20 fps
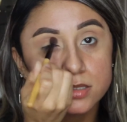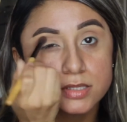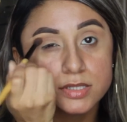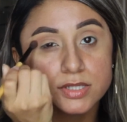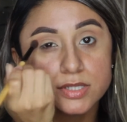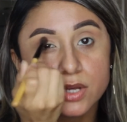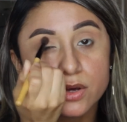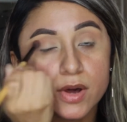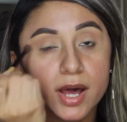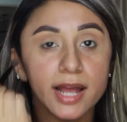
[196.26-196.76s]

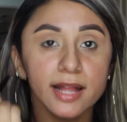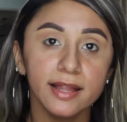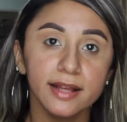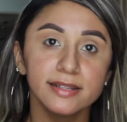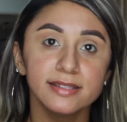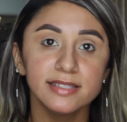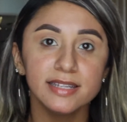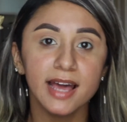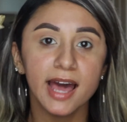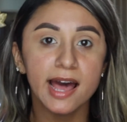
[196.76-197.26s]
So I
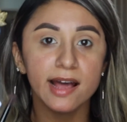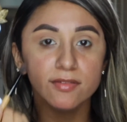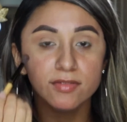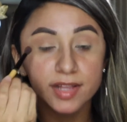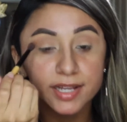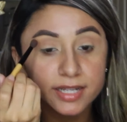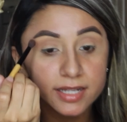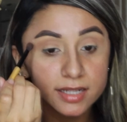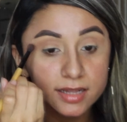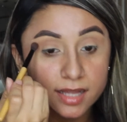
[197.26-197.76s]
like to have
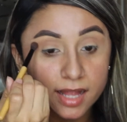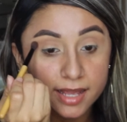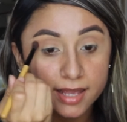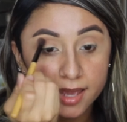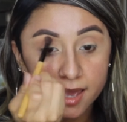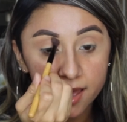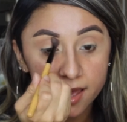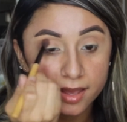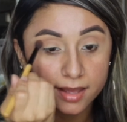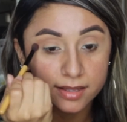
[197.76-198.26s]
like a light
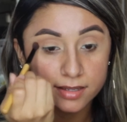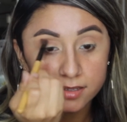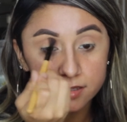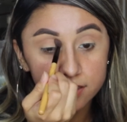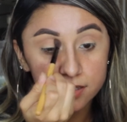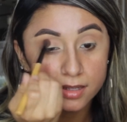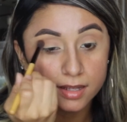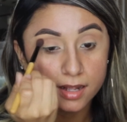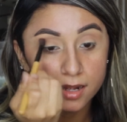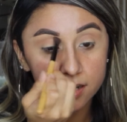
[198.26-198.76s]

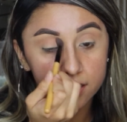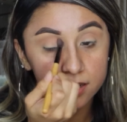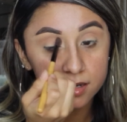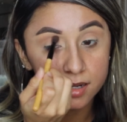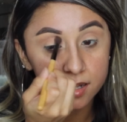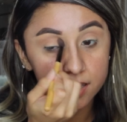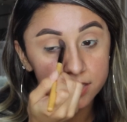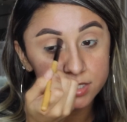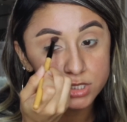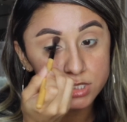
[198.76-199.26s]
hand, and
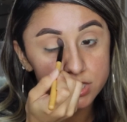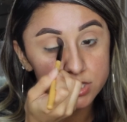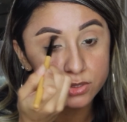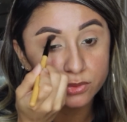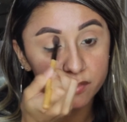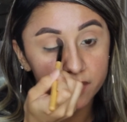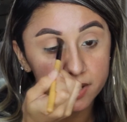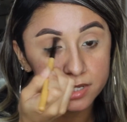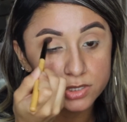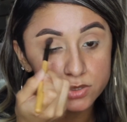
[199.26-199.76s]
I just
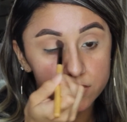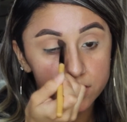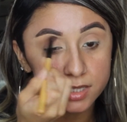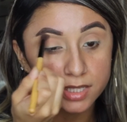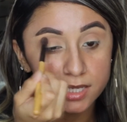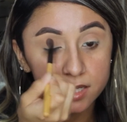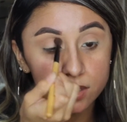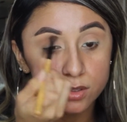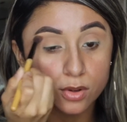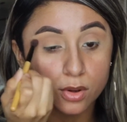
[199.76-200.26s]

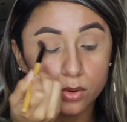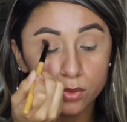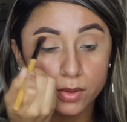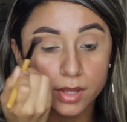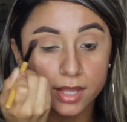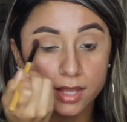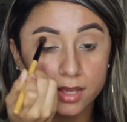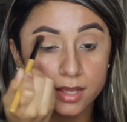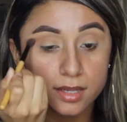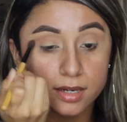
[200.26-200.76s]
gradually go
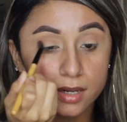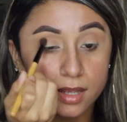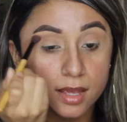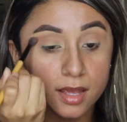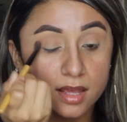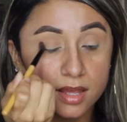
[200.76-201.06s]
in